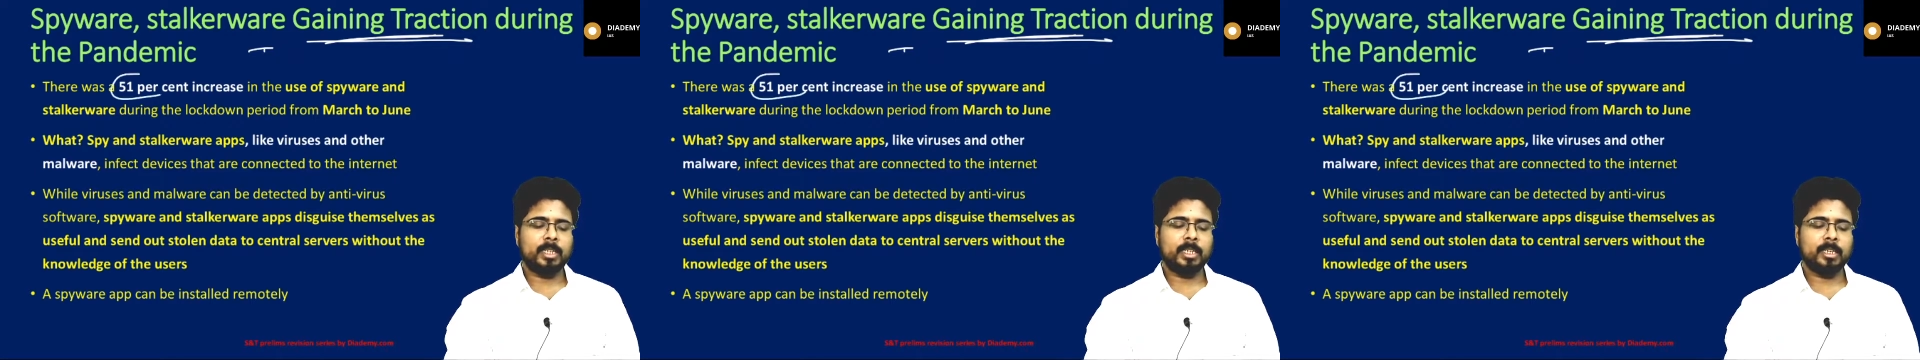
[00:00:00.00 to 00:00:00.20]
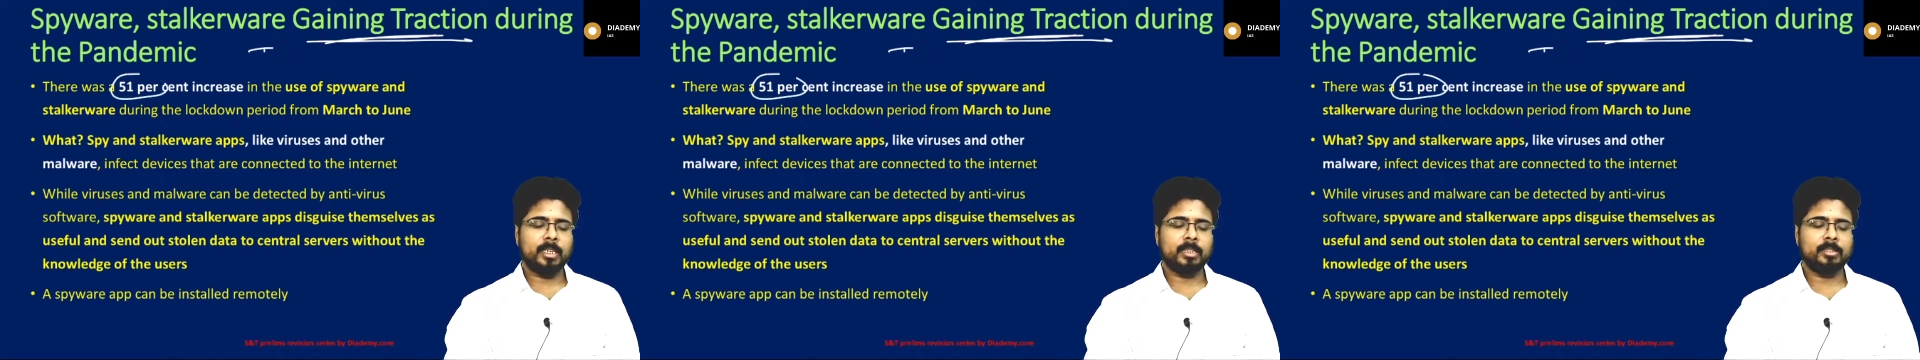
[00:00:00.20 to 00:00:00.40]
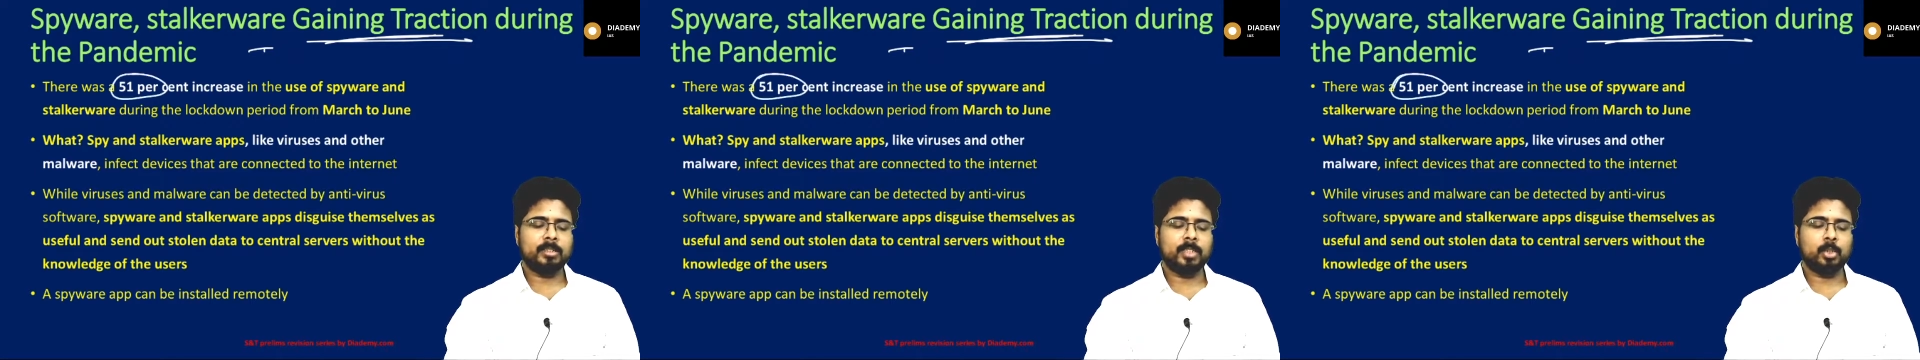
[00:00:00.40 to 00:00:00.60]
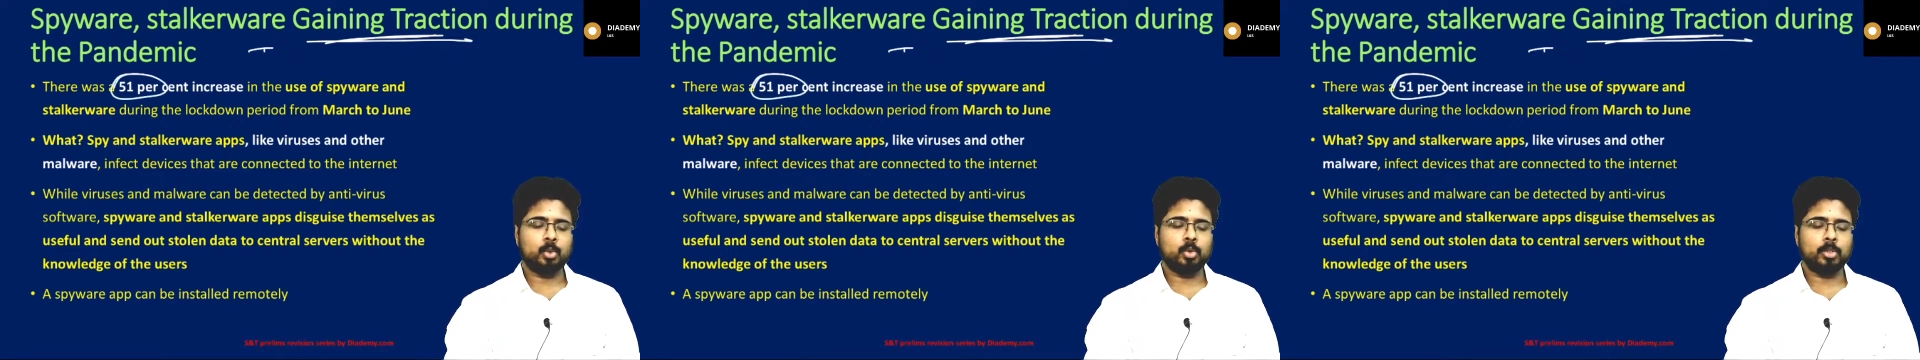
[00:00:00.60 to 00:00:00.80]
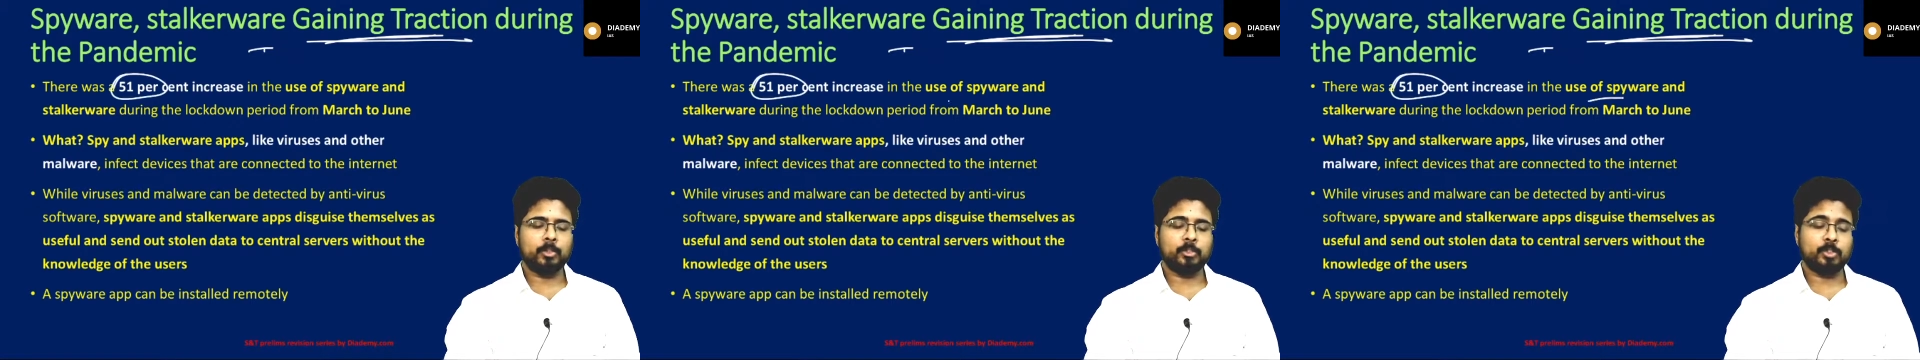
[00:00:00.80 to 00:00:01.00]
increase in the
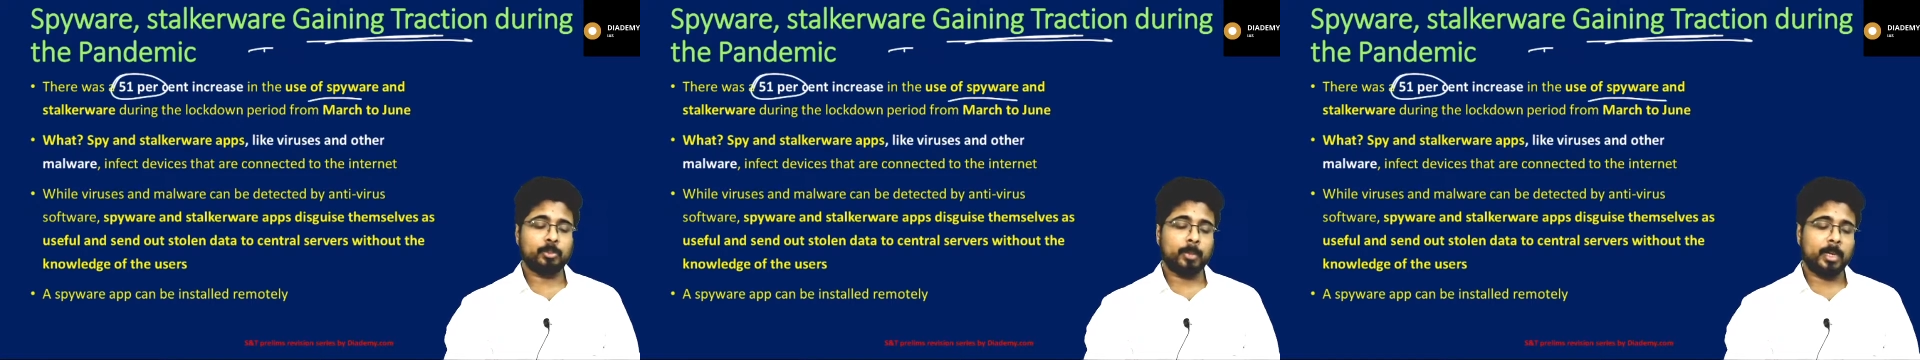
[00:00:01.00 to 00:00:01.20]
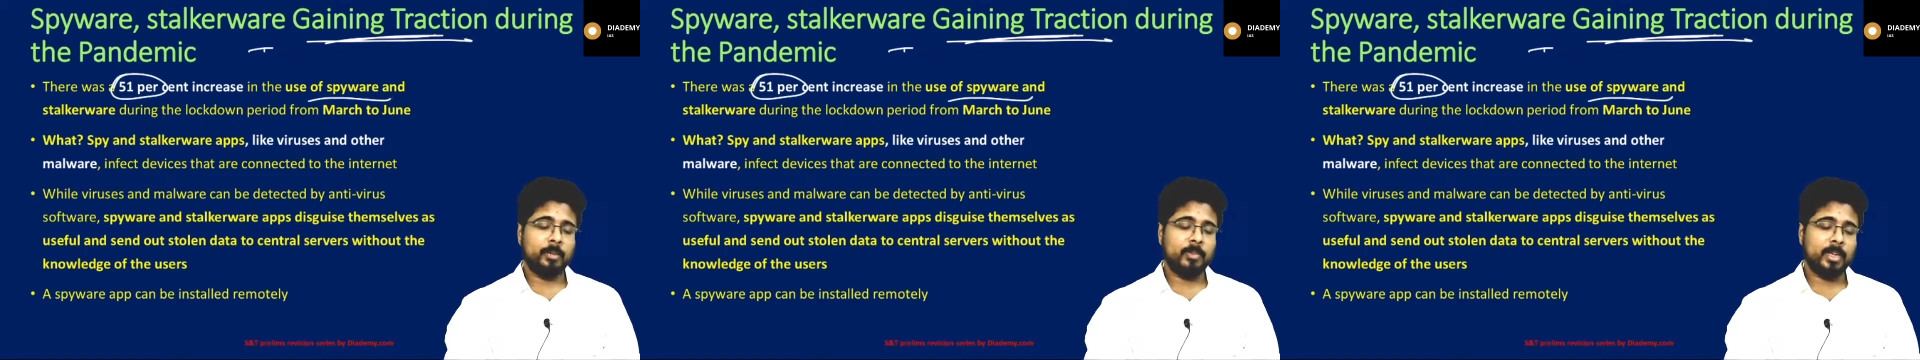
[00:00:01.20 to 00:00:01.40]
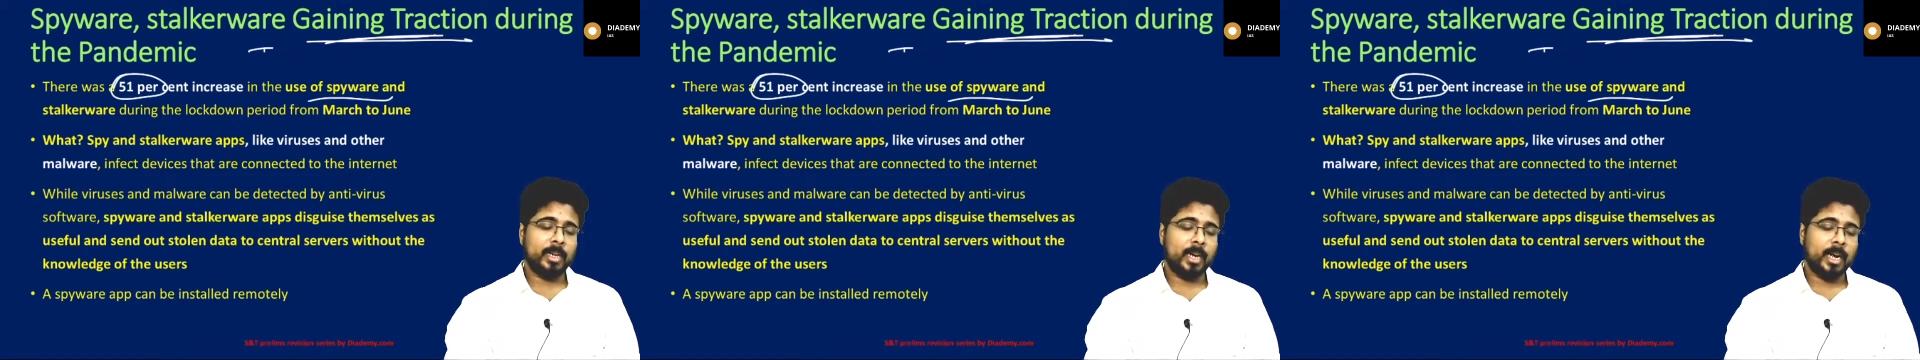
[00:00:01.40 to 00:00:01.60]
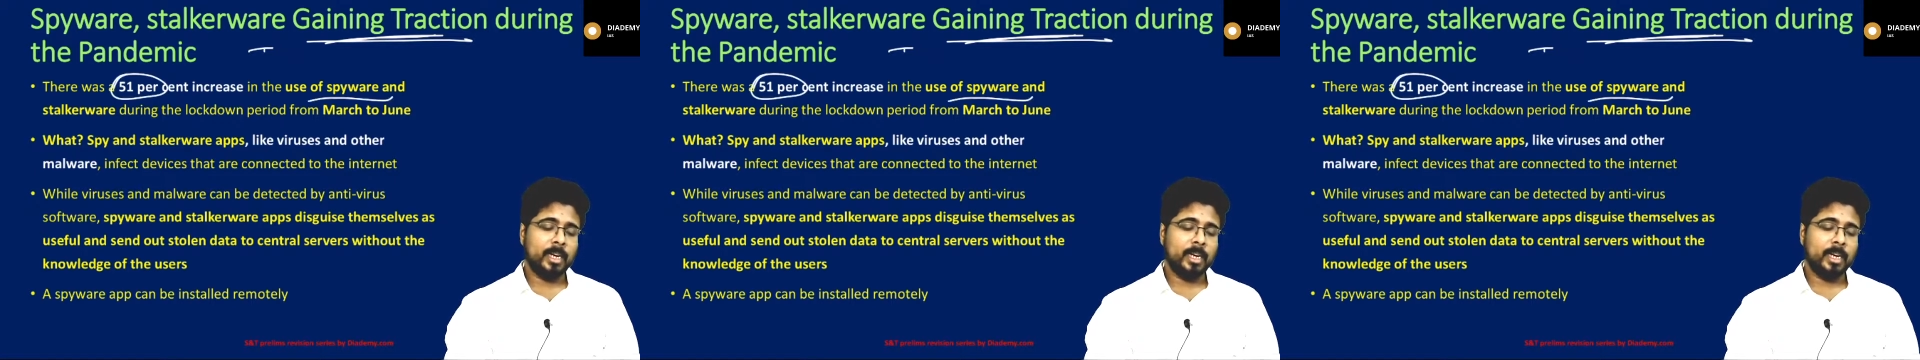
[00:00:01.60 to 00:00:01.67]
use of spyware